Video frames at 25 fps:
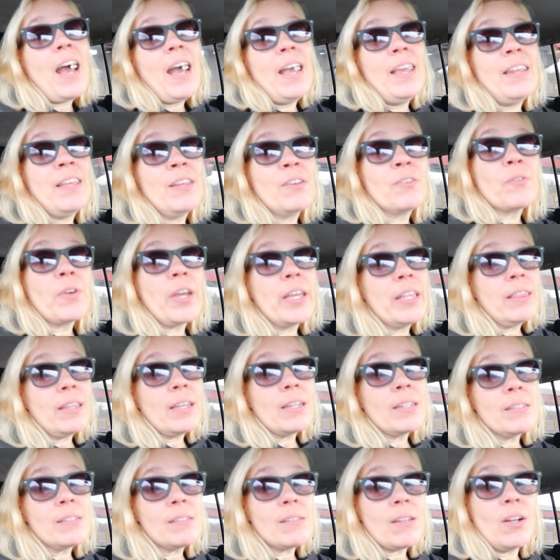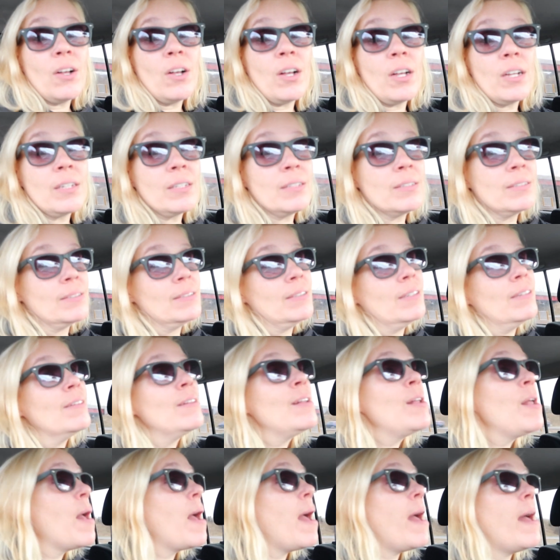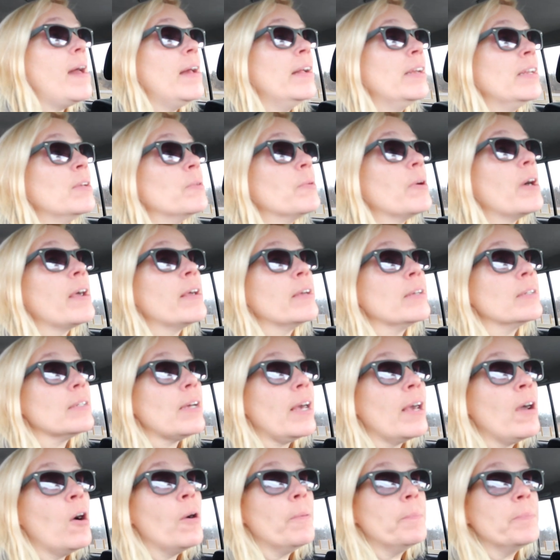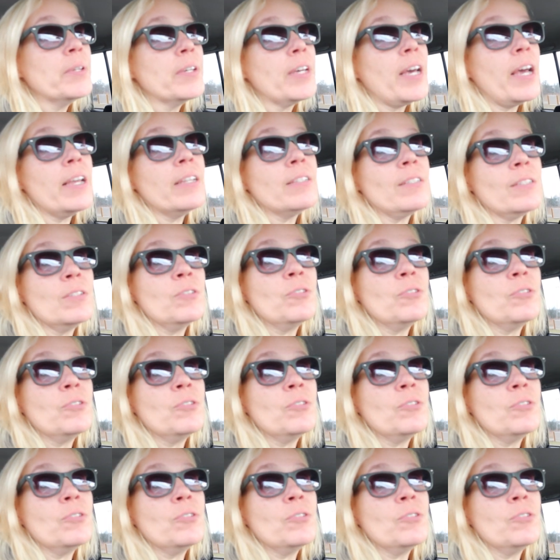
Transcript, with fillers: I didn't write that song. Anyway, I hope you guys